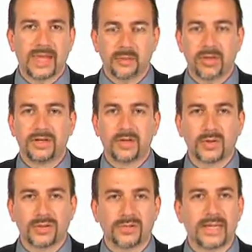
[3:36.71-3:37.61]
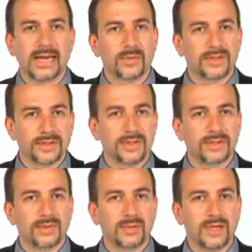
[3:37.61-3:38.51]
And when a notice of allowance is
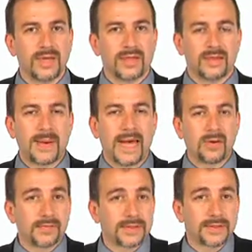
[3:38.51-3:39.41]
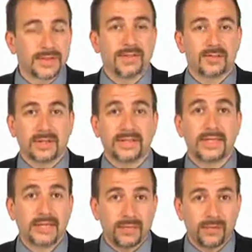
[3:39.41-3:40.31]
issued, the patent office is essentially
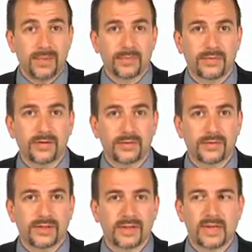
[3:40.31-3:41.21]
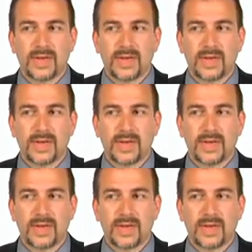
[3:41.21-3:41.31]
saying you've been approved.